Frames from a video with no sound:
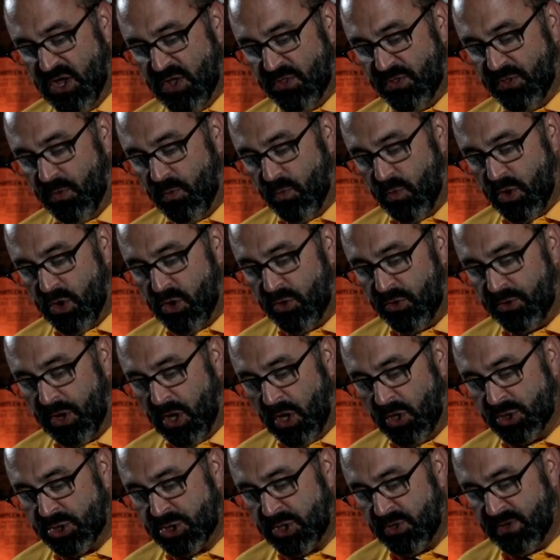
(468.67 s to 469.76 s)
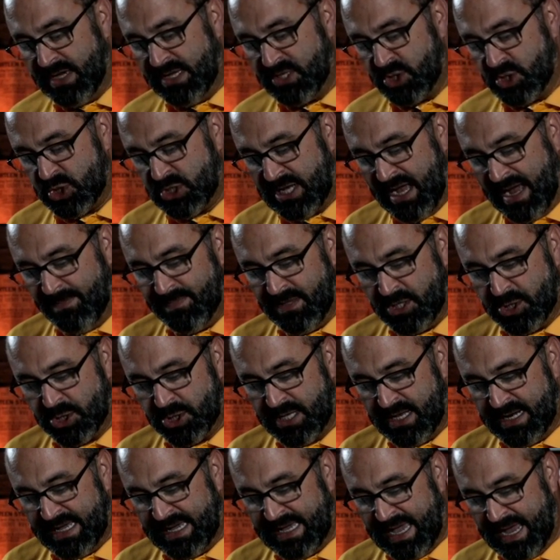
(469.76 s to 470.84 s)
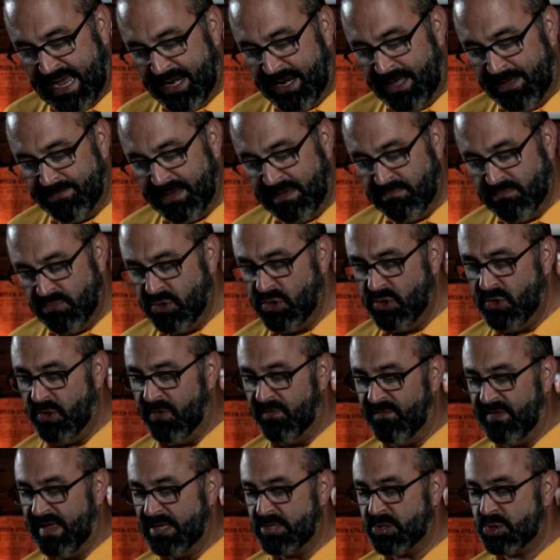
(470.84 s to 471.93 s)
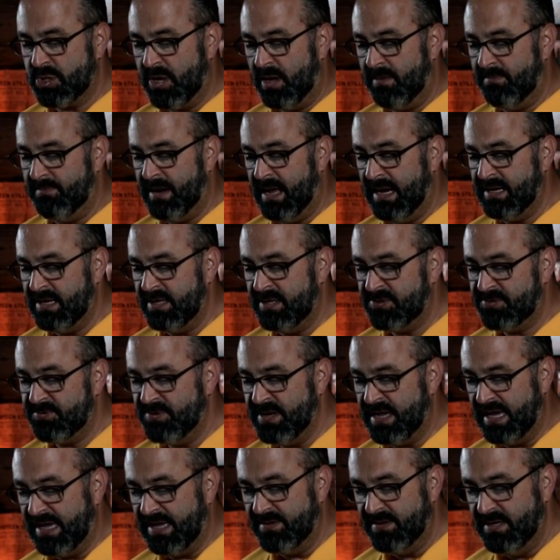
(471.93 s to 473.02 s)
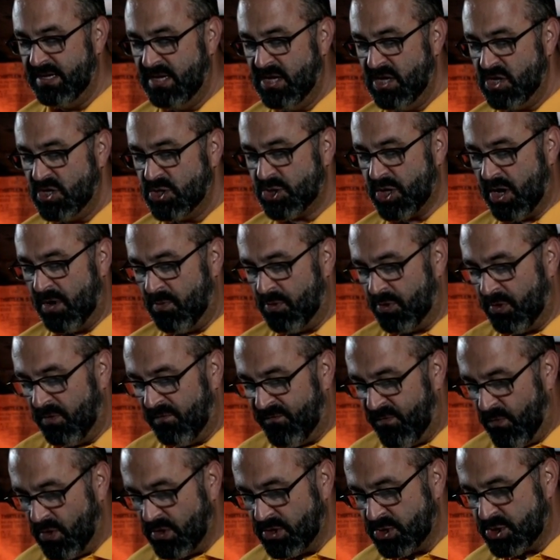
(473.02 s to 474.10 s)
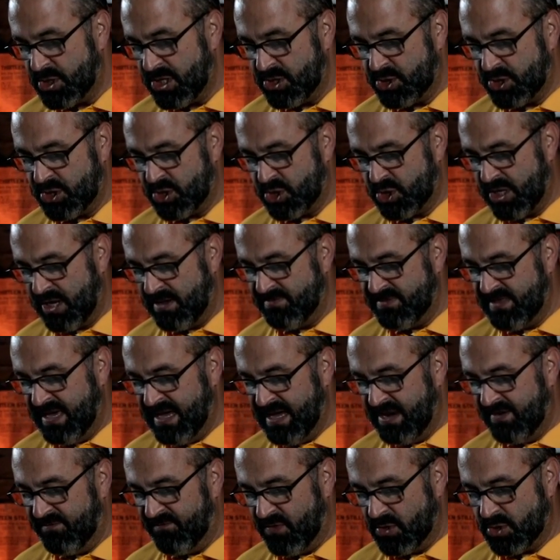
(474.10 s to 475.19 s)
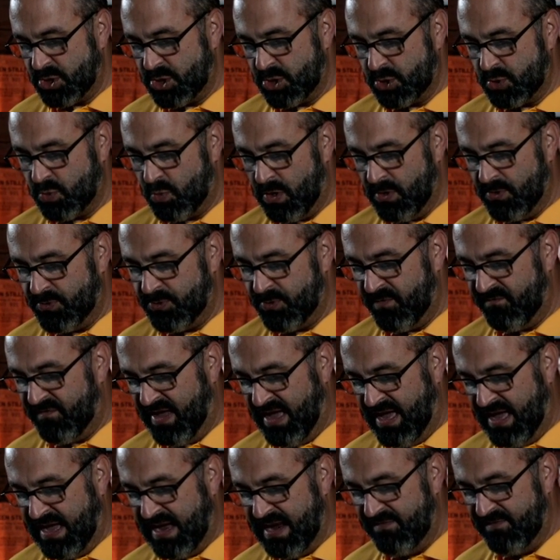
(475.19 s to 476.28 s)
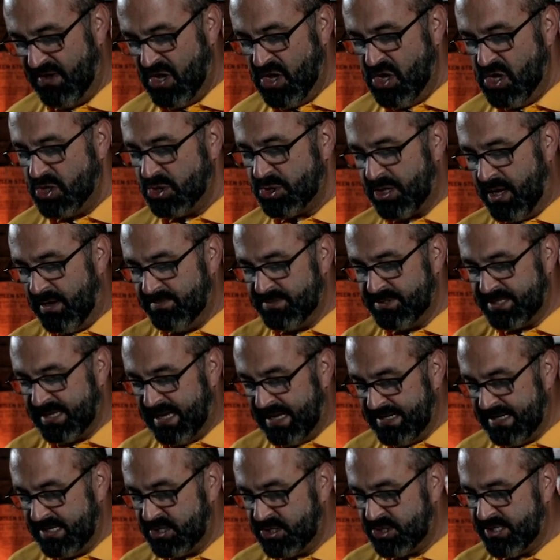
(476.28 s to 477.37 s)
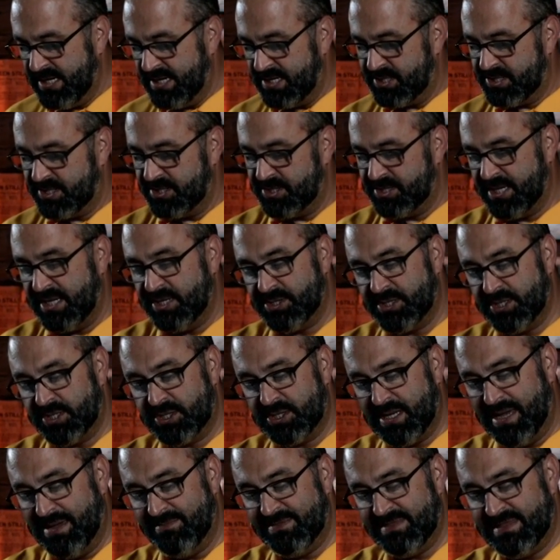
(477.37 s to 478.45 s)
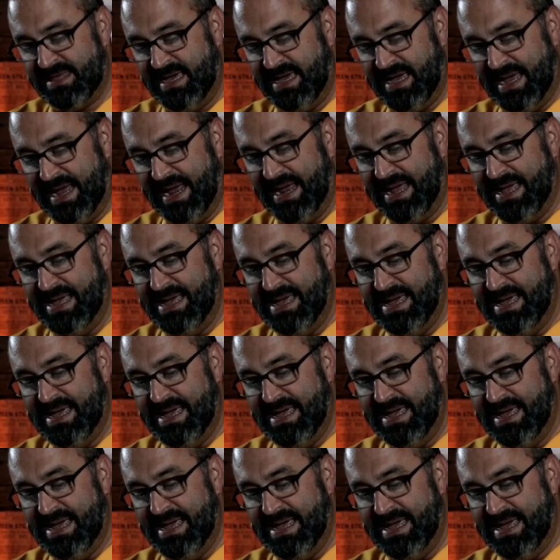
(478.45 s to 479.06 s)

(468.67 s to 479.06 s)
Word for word: The world also is established that it cannot be moved. That's Psalm 93. Psalm 104 says the same thing in verses 1 through 5. Psalms 96 says the same thing.